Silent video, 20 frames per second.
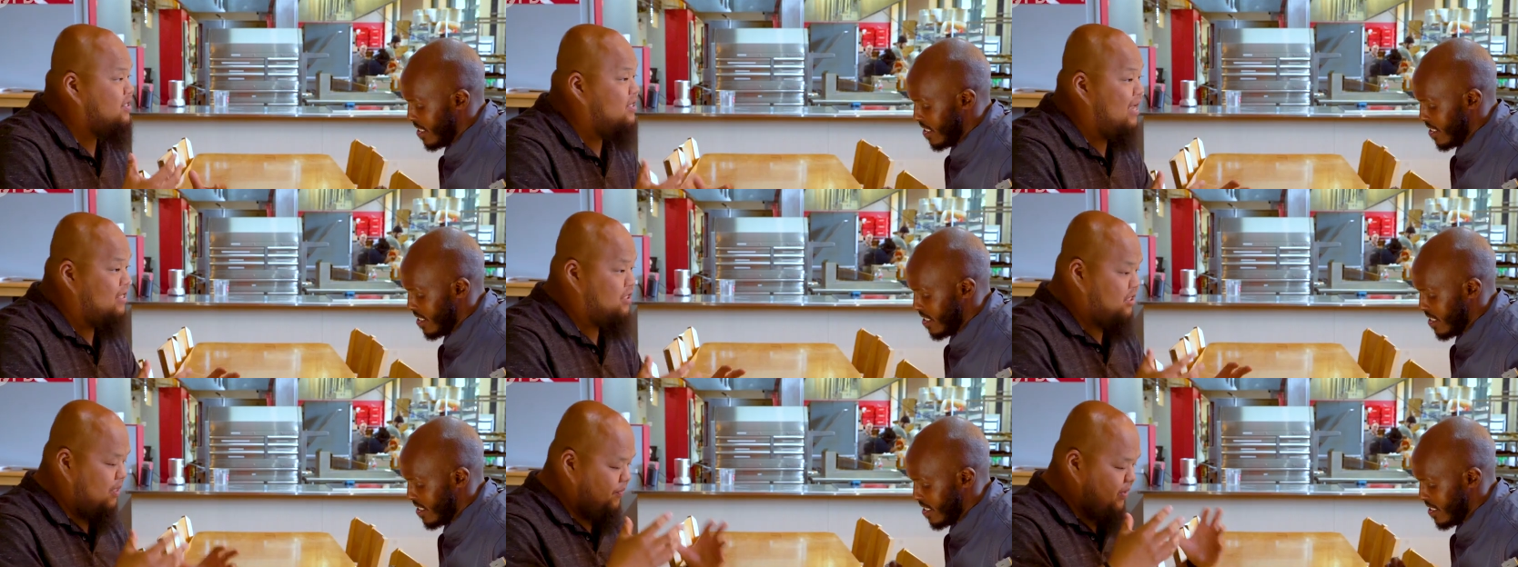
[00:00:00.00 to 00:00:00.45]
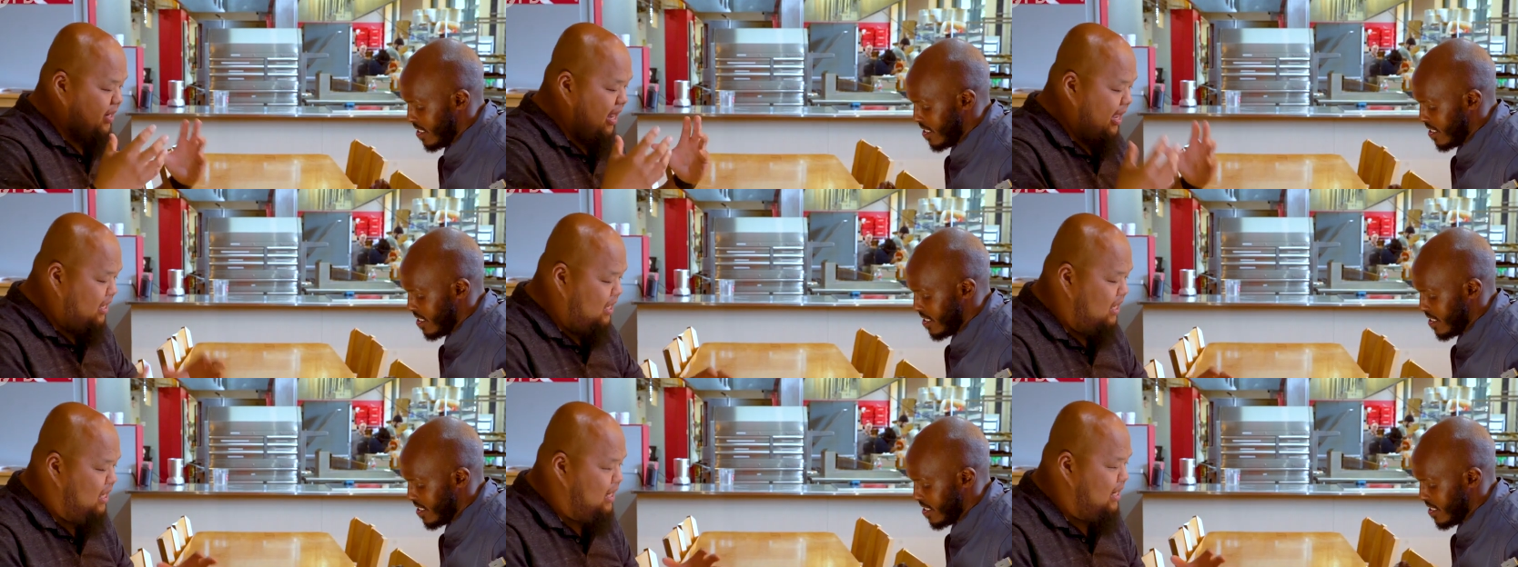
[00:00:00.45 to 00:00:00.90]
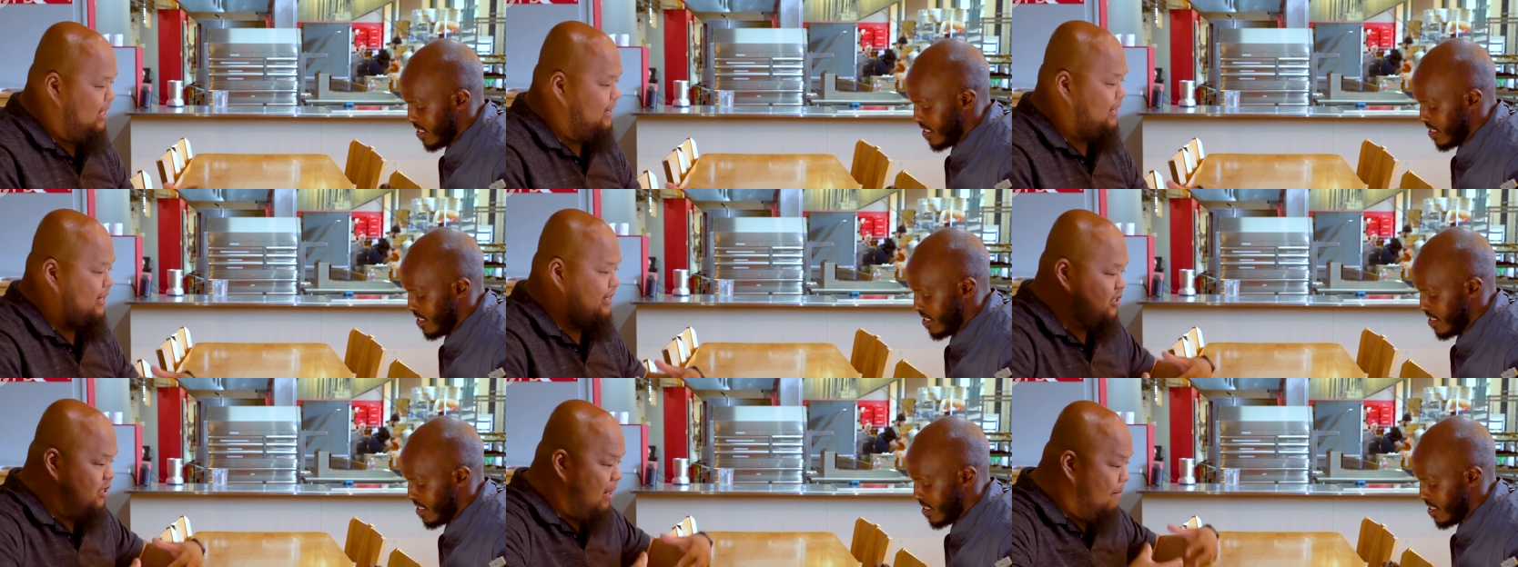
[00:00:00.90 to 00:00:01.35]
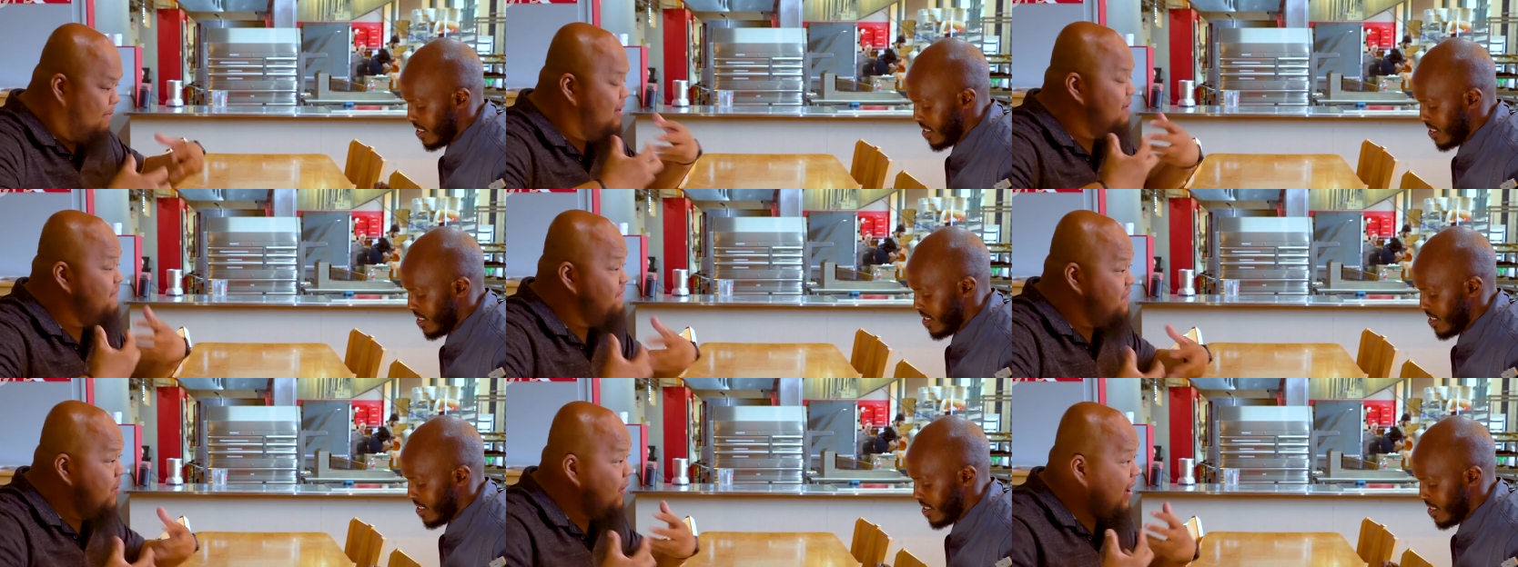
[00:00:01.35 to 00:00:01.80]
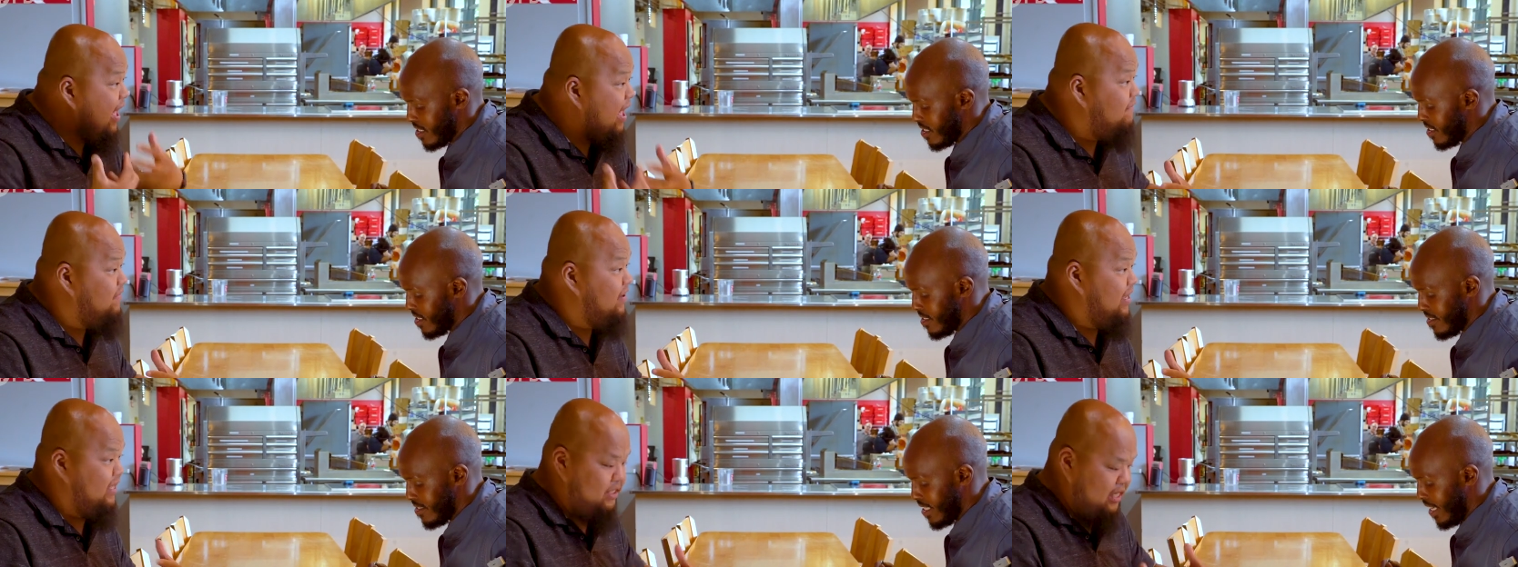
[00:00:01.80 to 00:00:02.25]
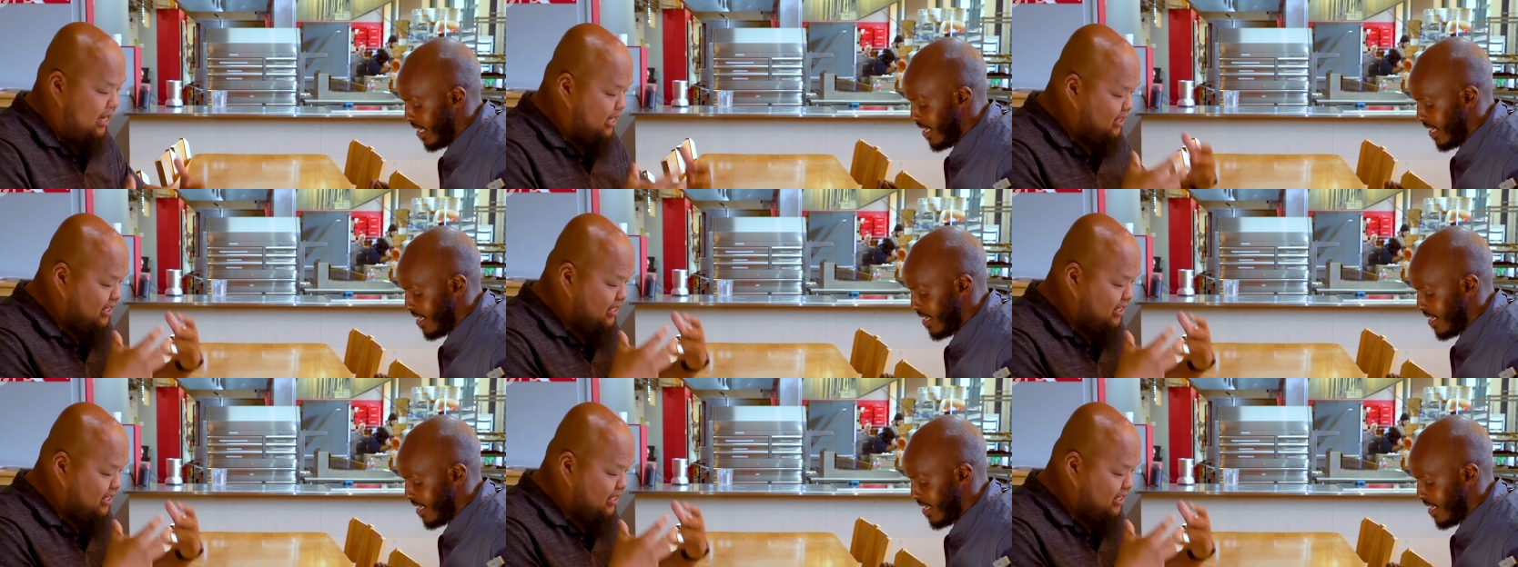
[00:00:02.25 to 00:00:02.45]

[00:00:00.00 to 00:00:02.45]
Speaker 1: it's not something I eat and then I'm gonna feel heavy. It's